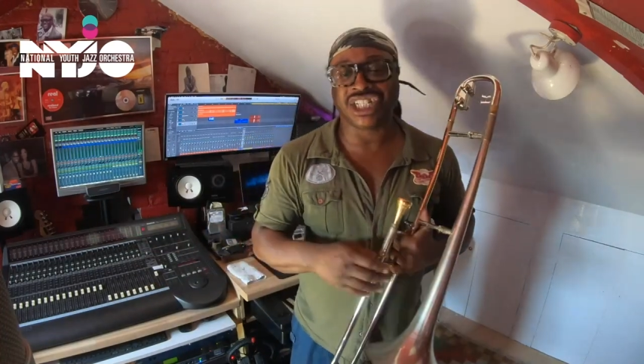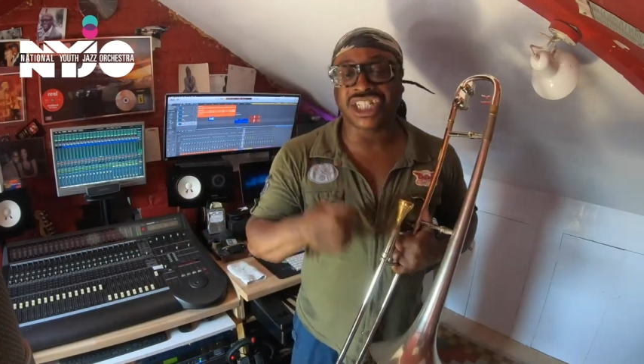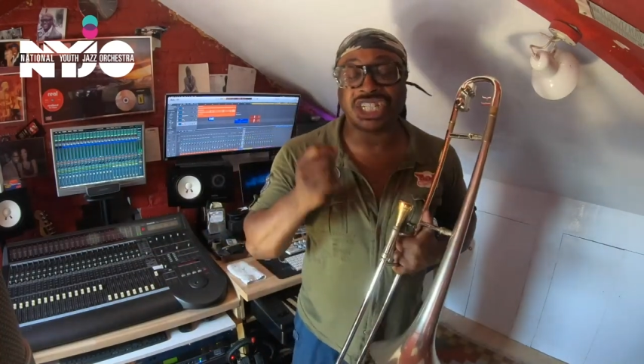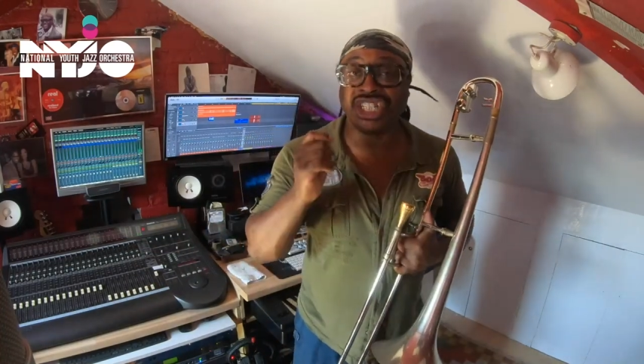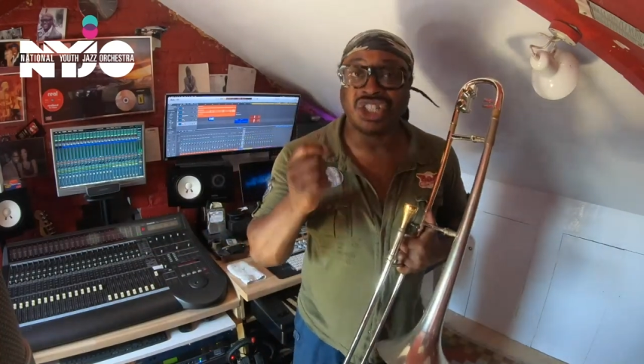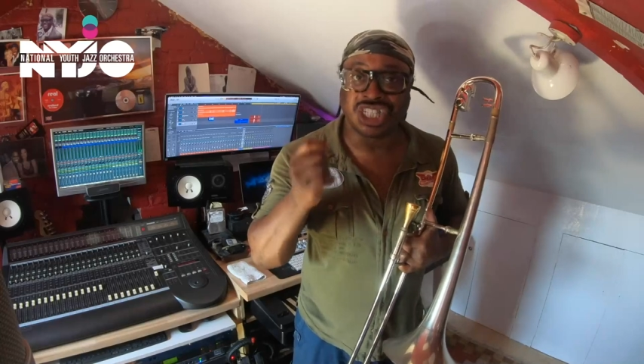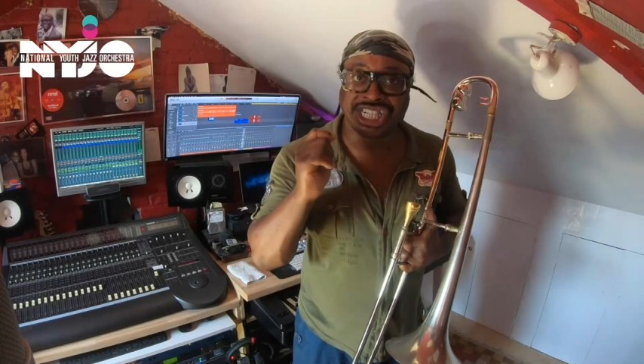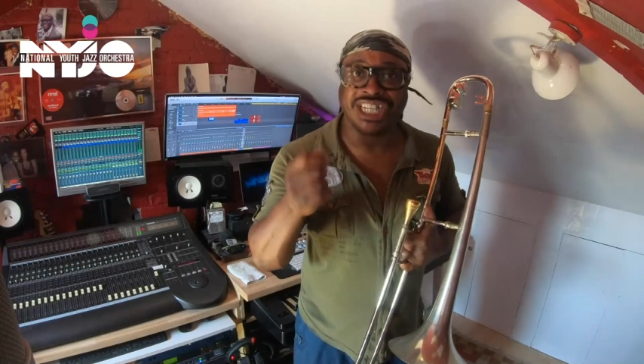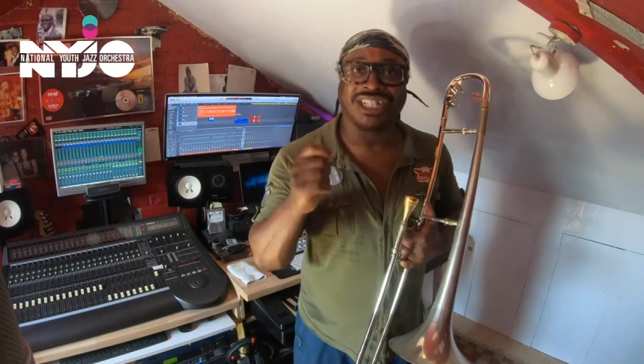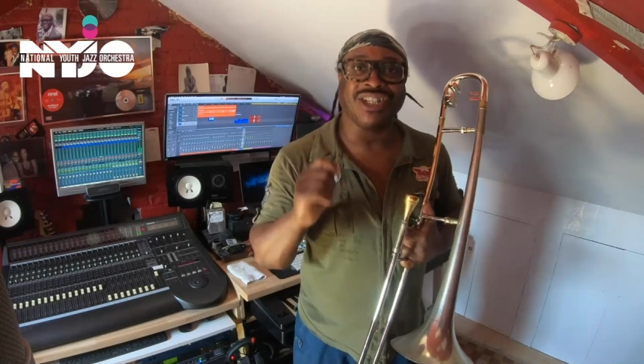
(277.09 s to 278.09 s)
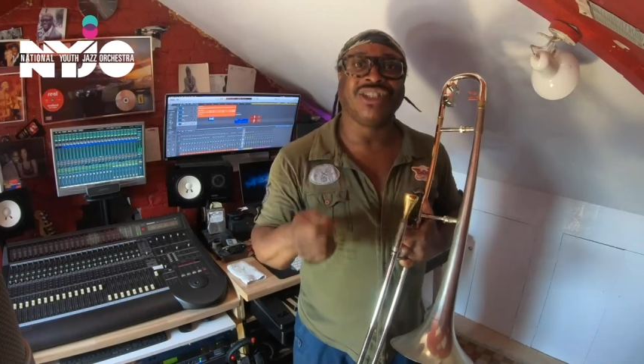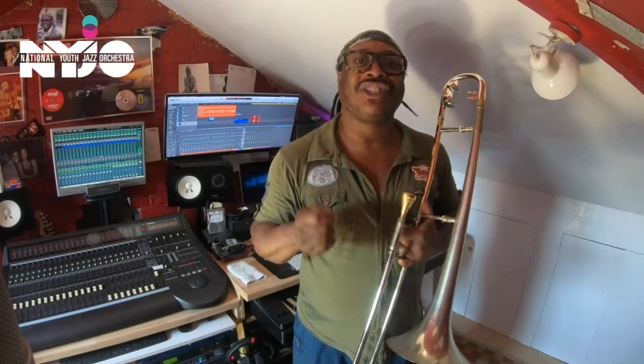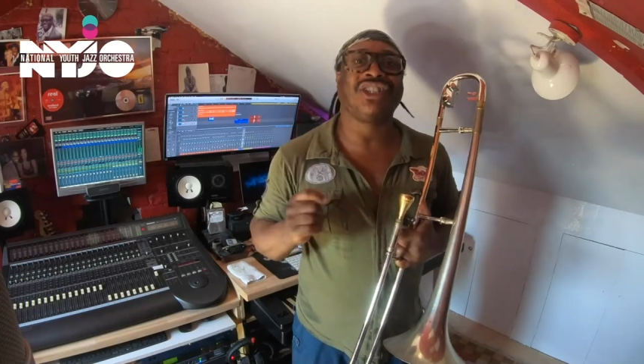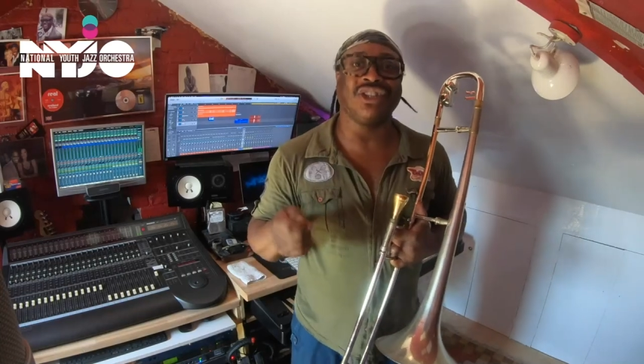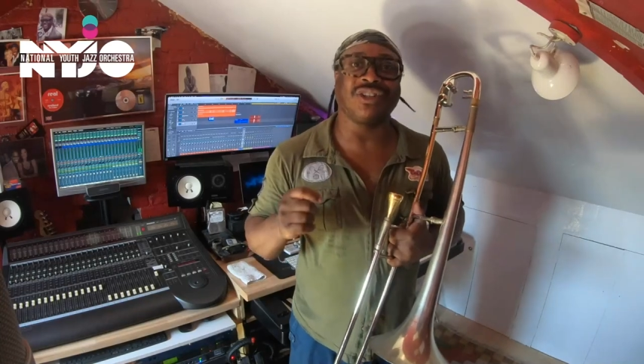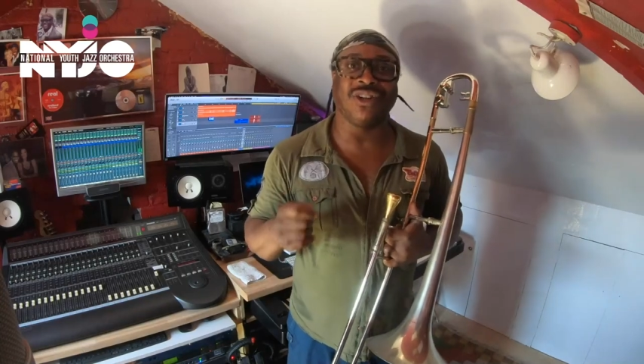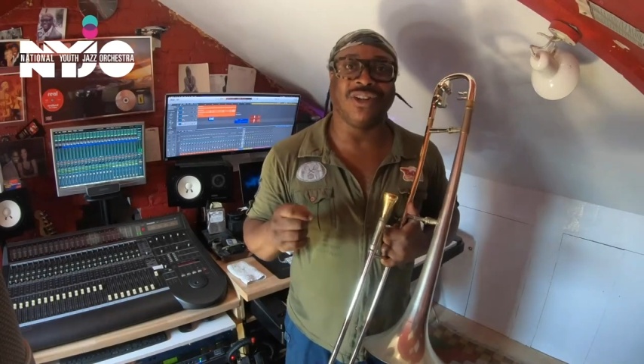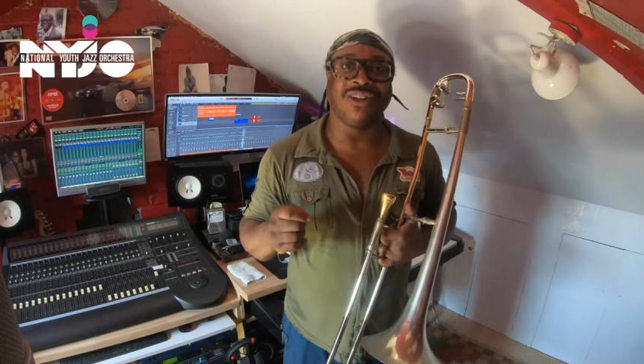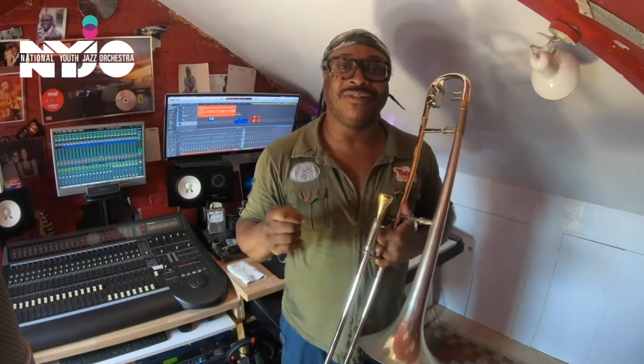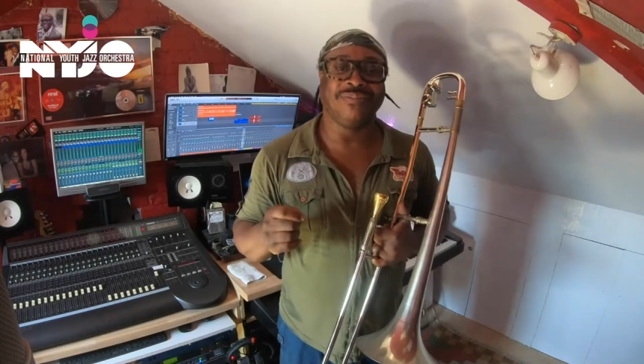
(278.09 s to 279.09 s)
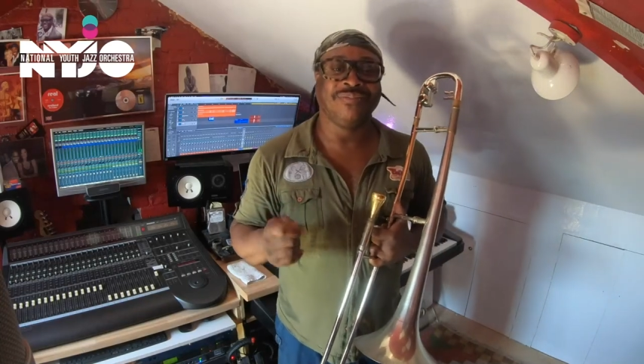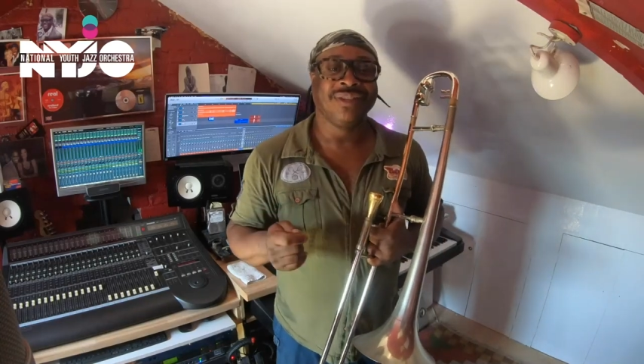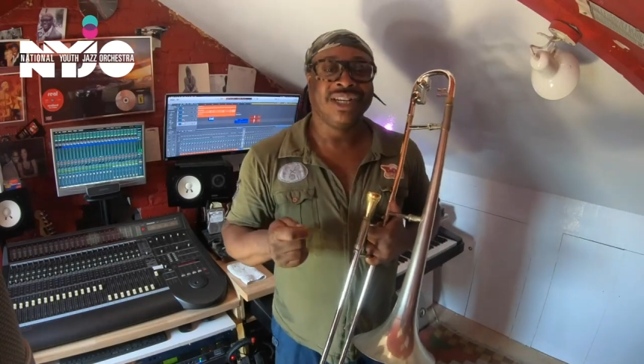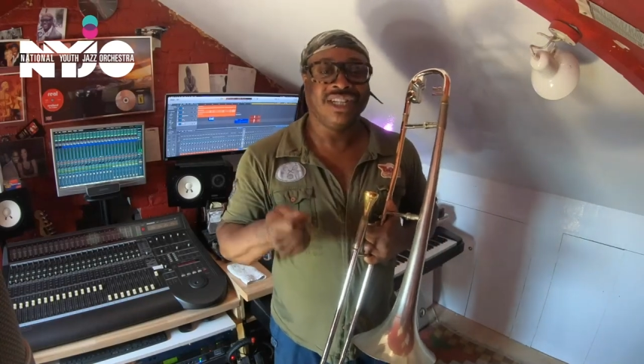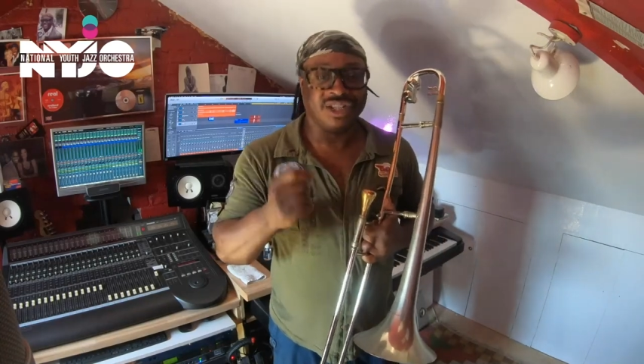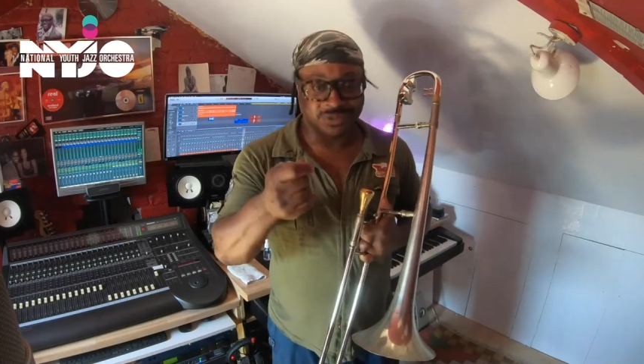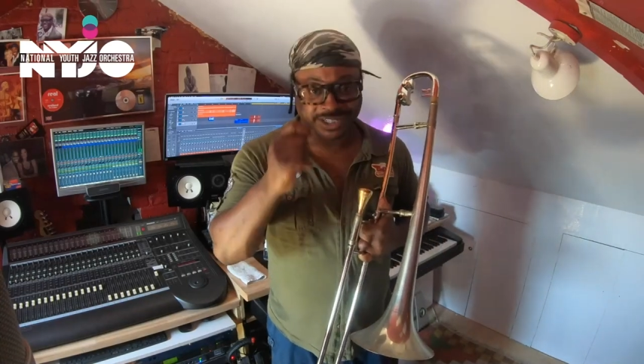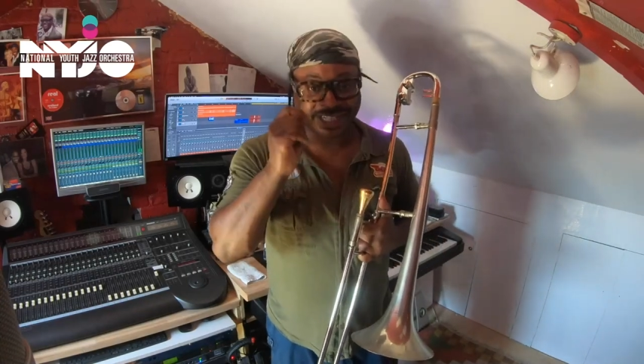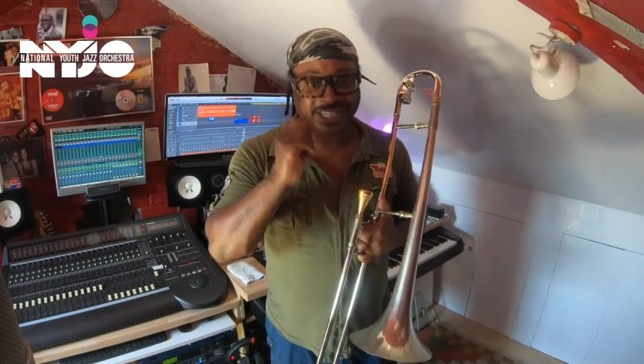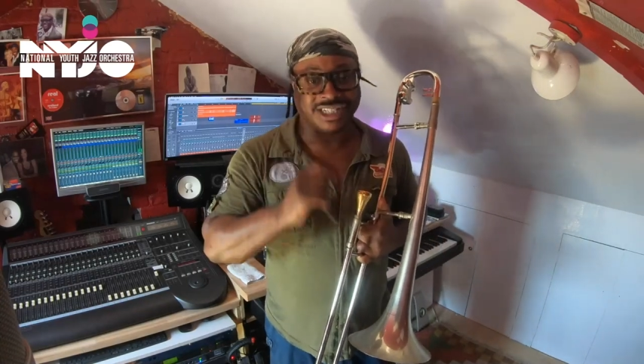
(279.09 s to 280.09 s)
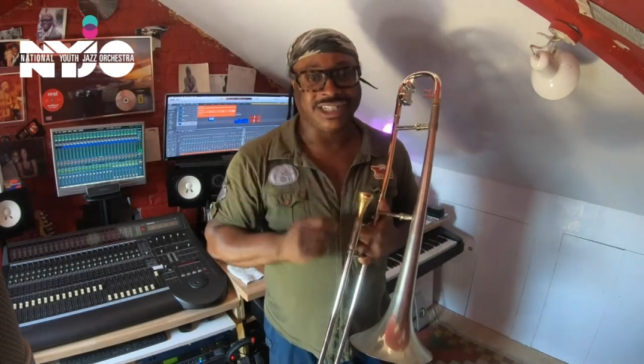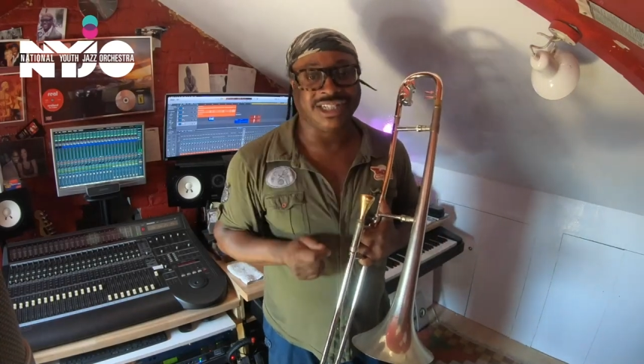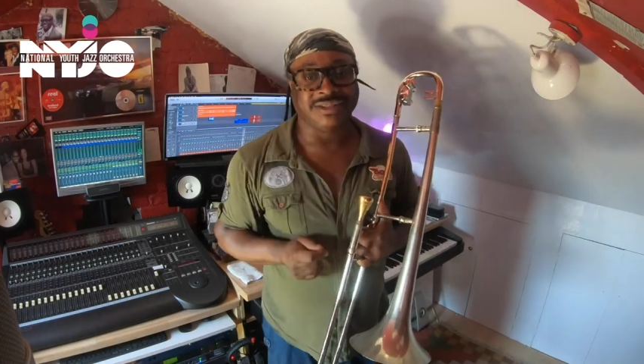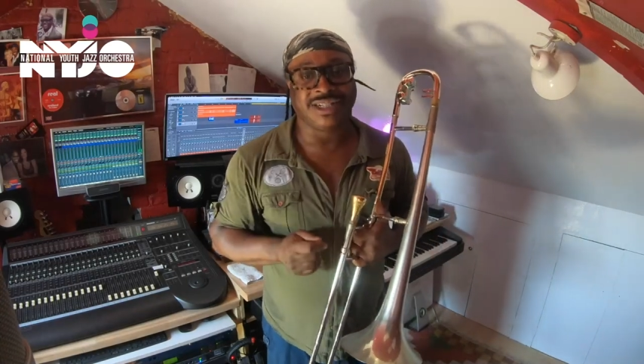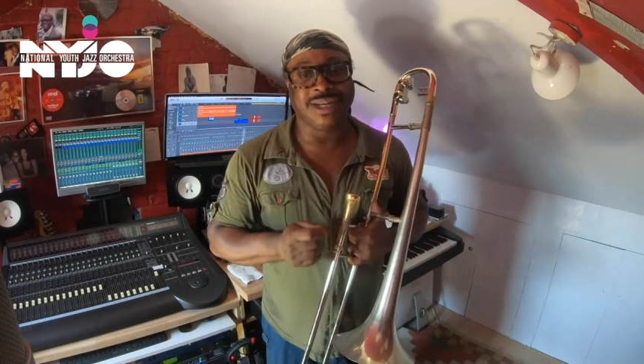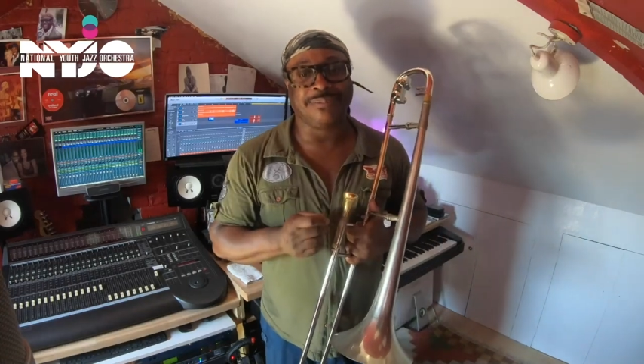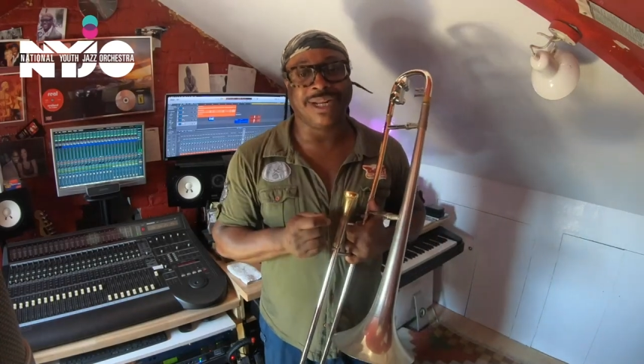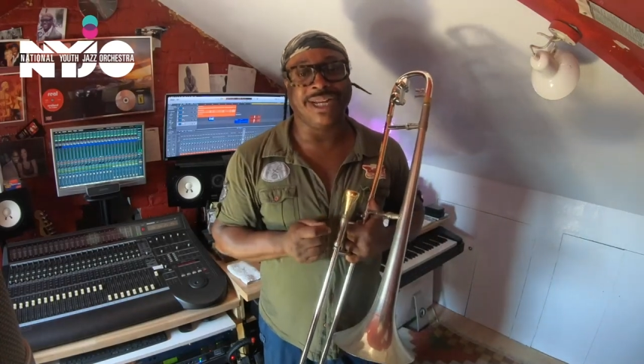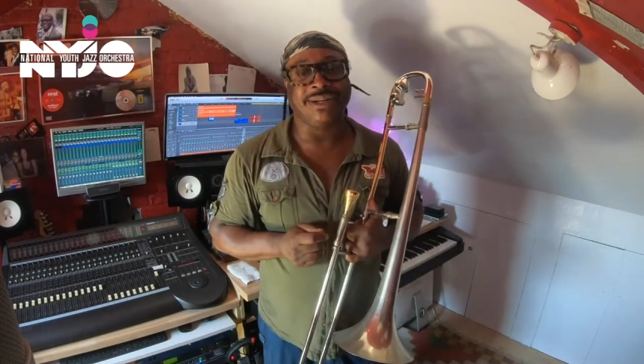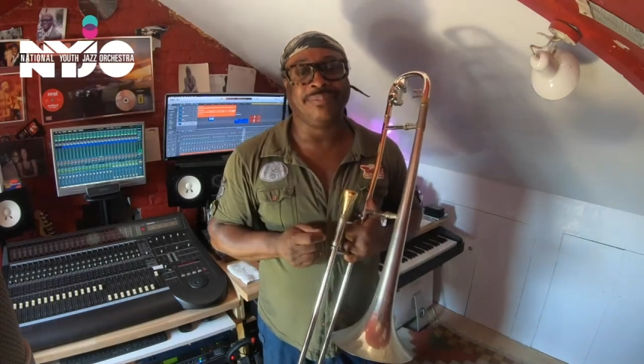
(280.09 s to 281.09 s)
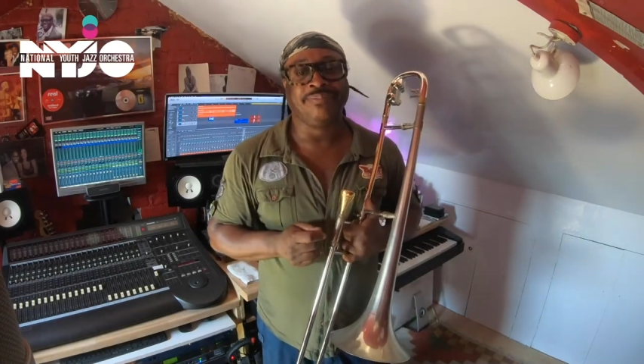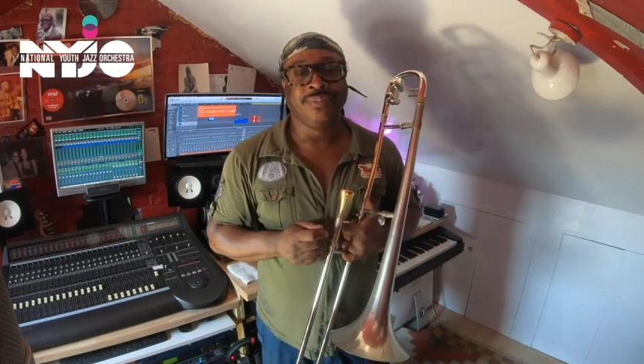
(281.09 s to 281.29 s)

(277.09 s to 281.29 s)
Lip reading: Just gentle, subtle nuances to your playing.